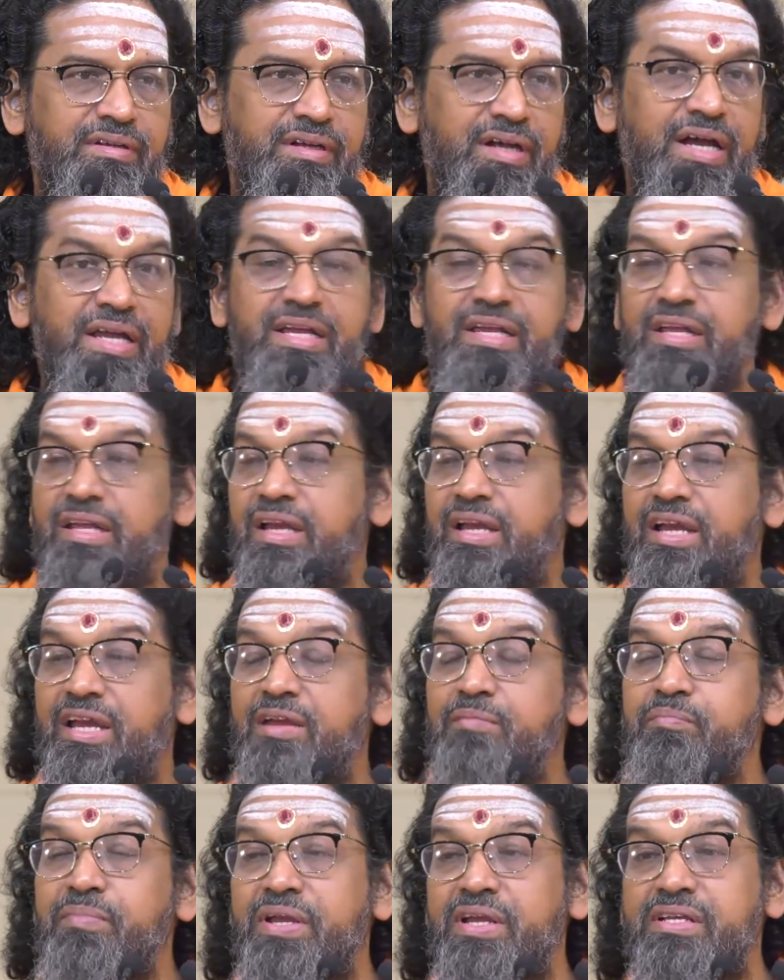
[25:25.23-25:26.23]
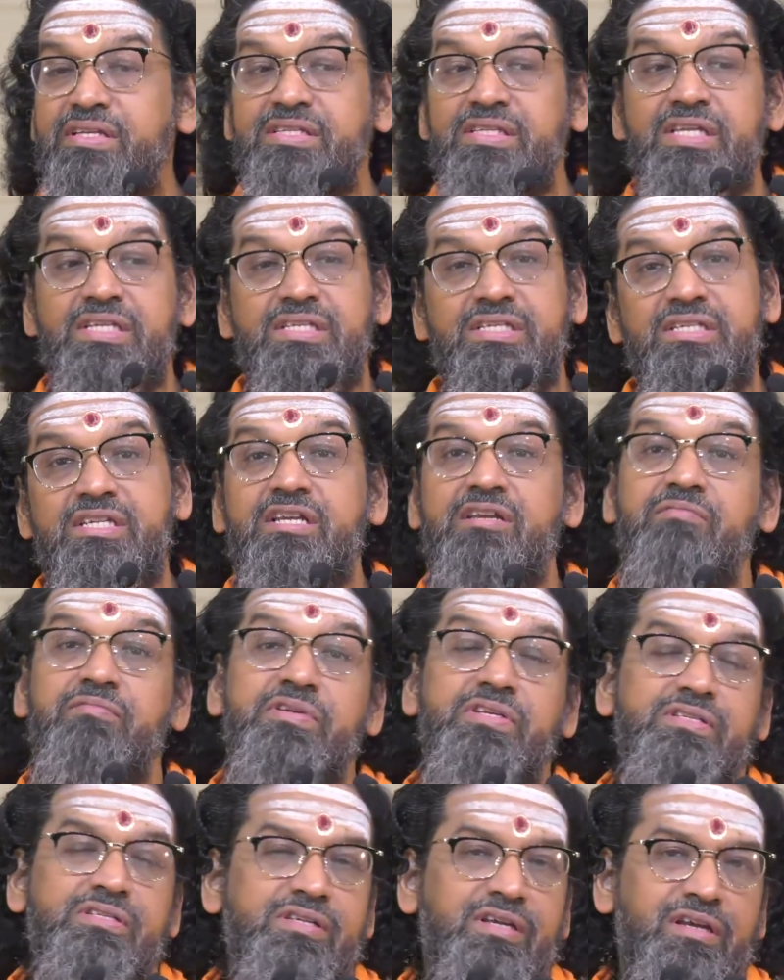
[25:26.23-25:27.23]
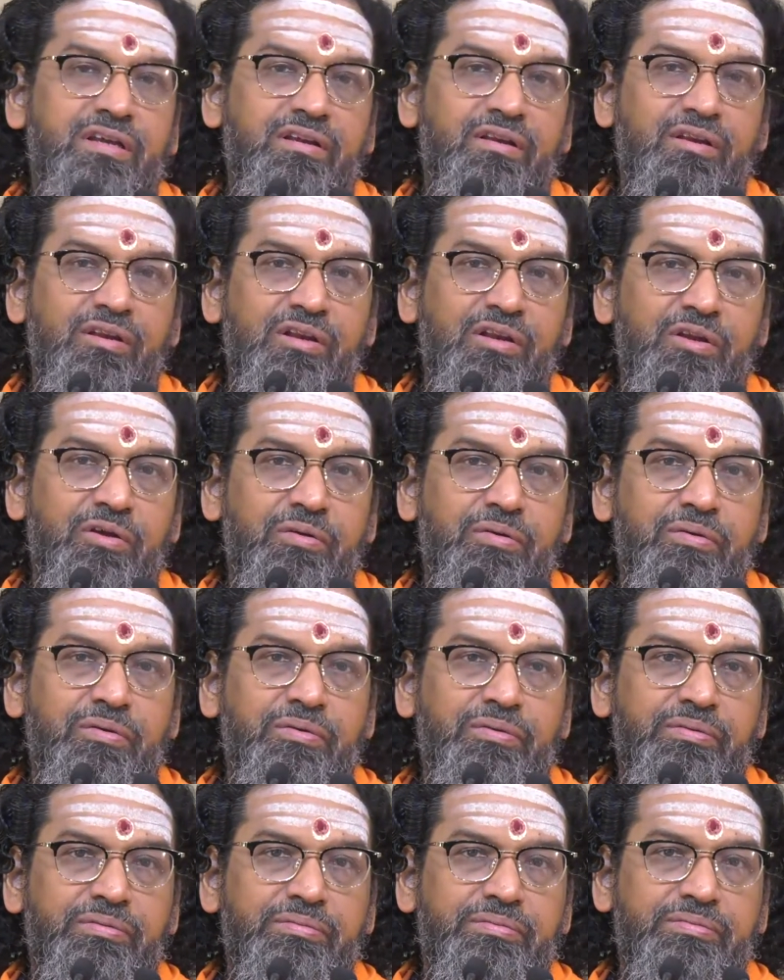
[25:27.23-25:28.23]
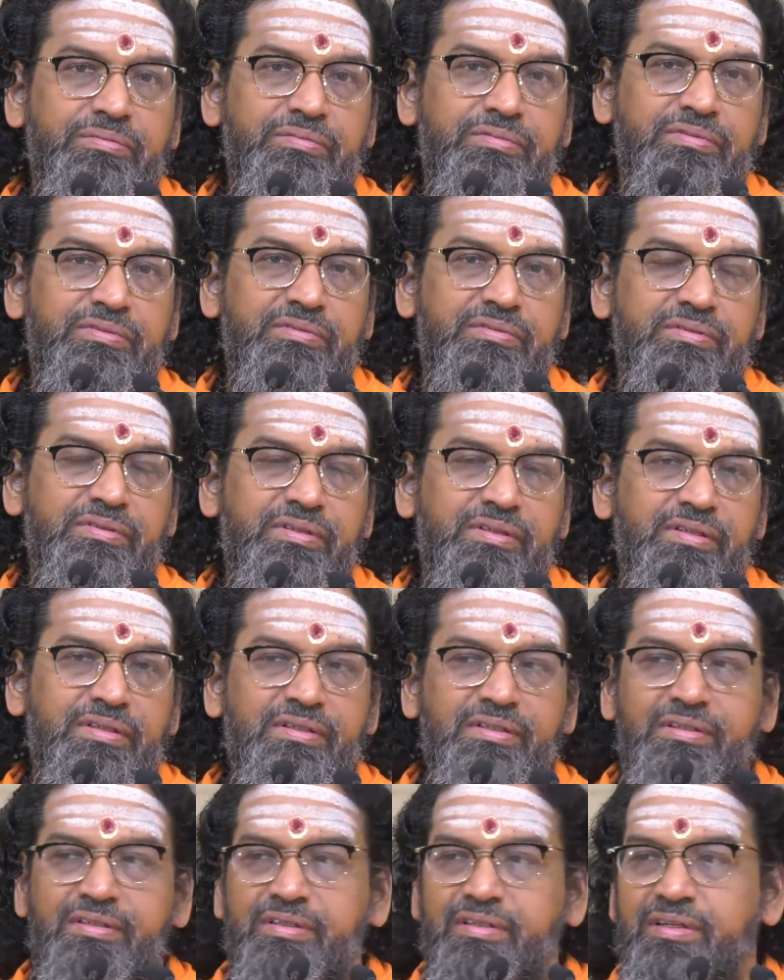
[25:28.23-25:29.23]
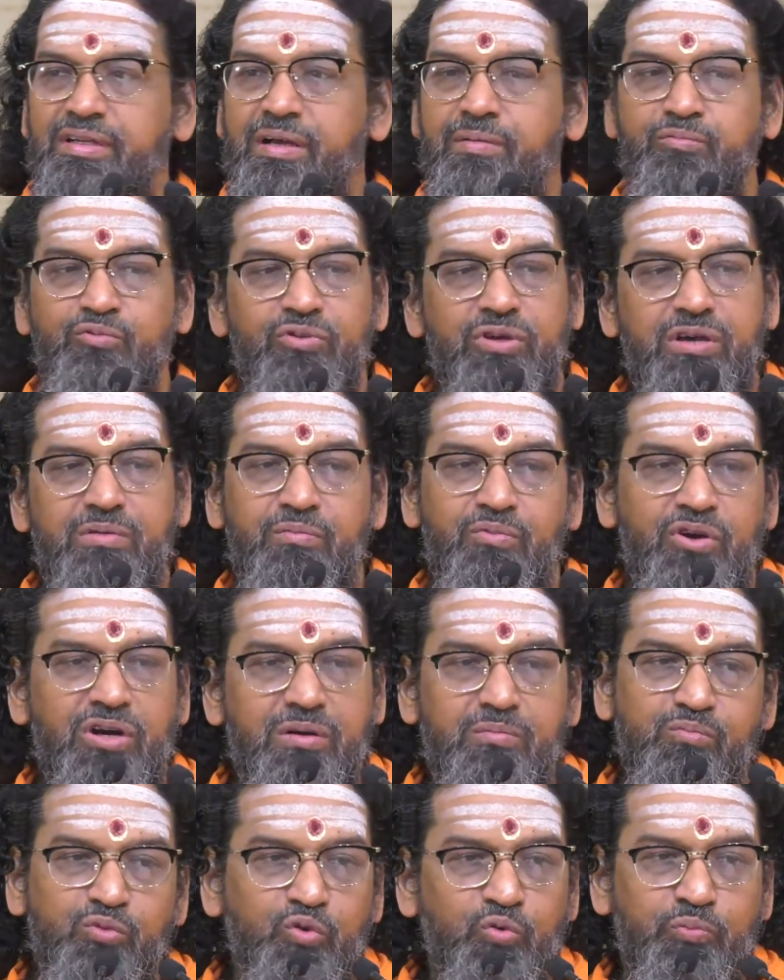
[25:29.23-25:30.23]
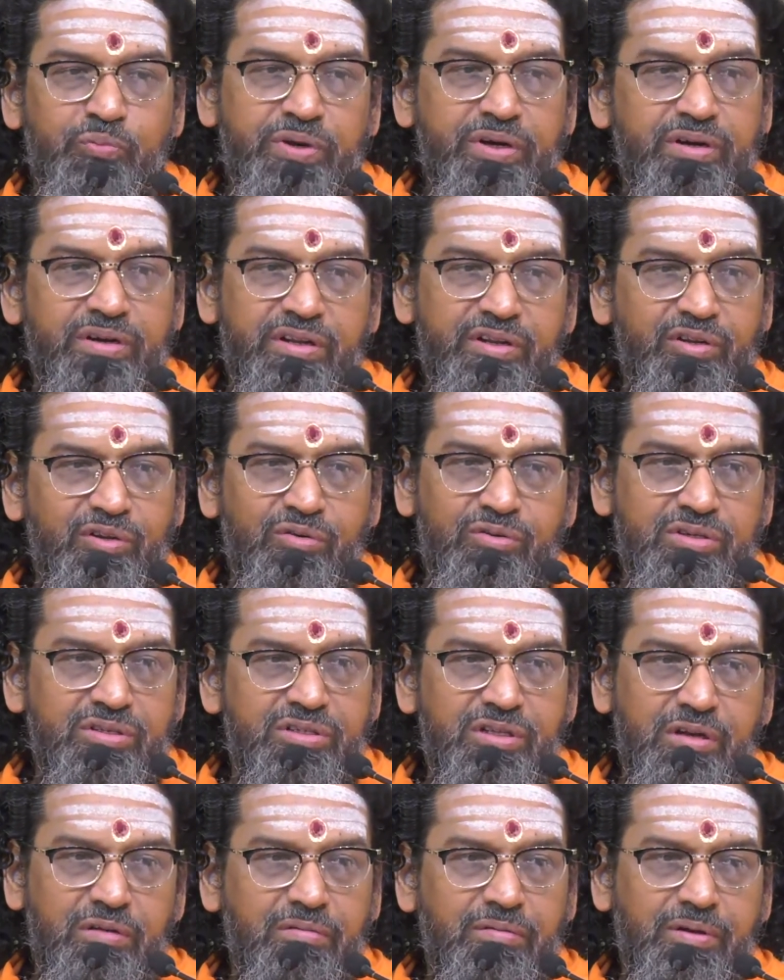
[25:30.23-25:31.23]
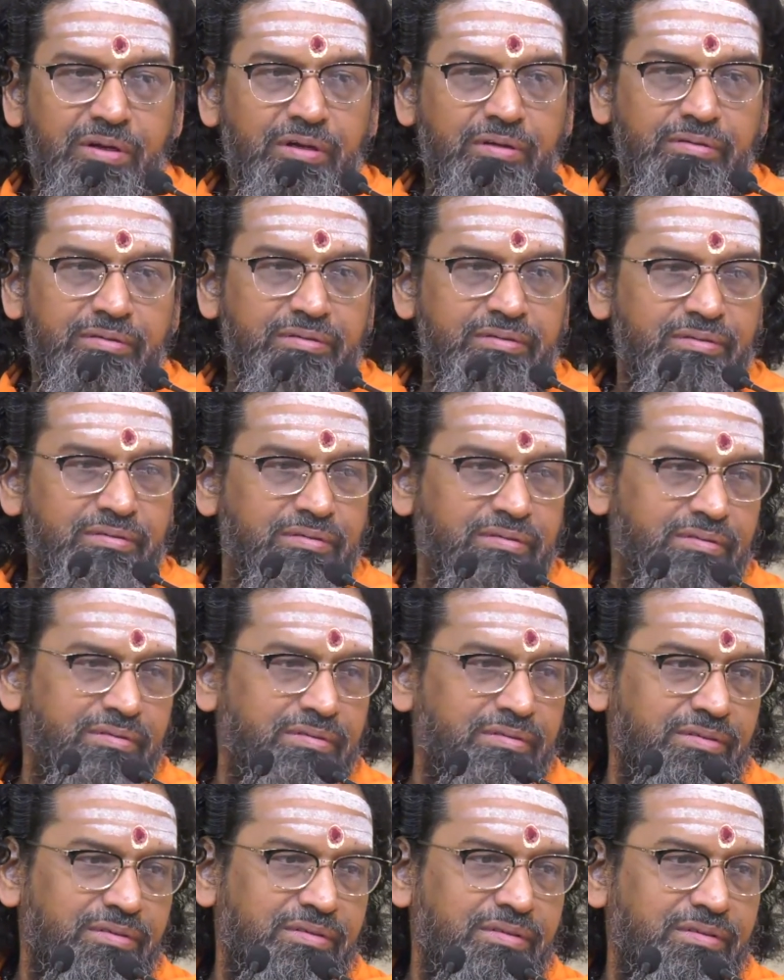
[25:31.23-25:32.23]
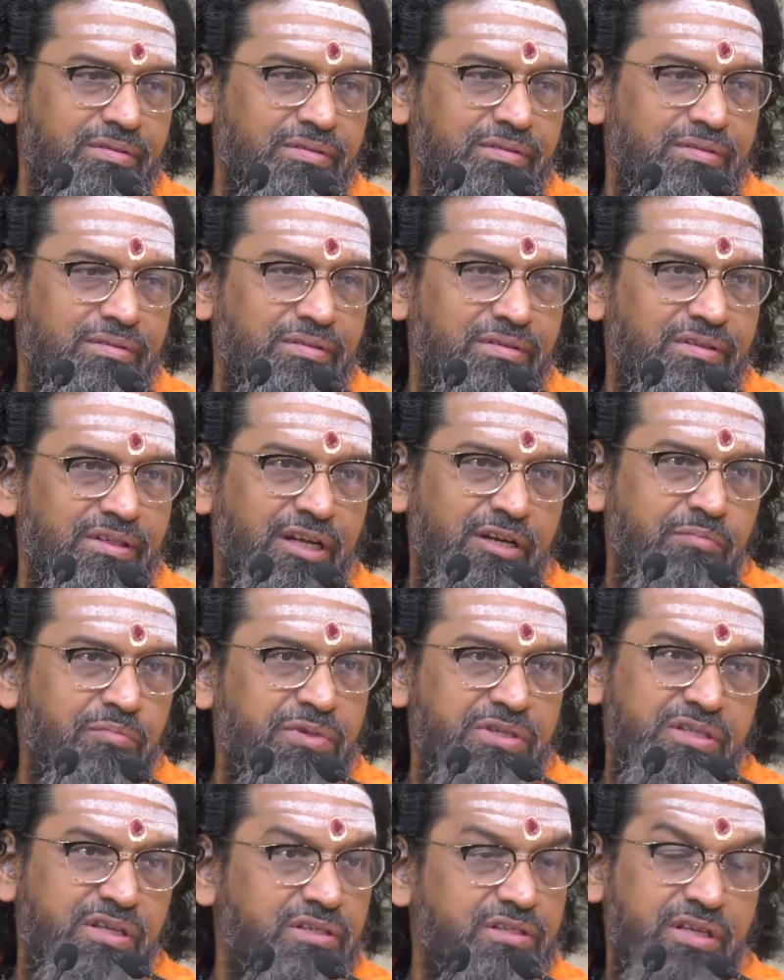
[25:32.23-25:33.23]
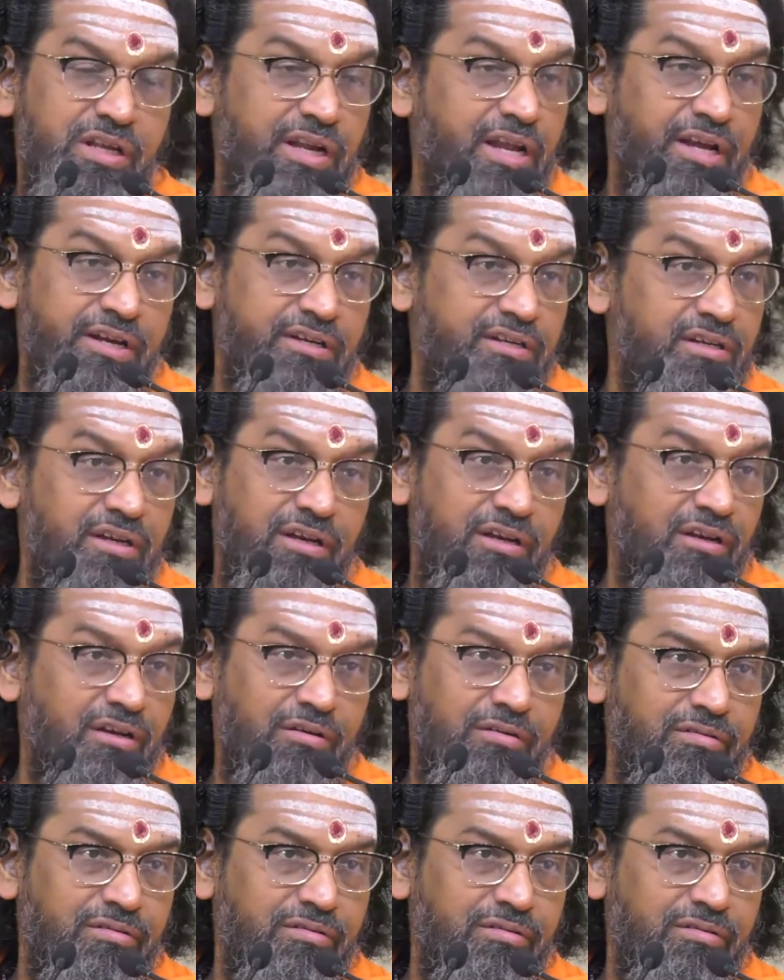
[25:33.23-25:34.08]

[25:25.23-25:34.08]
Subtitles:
I am existing, we say. Lo. Ab you have brought movement in yourself now. That means it's an action now.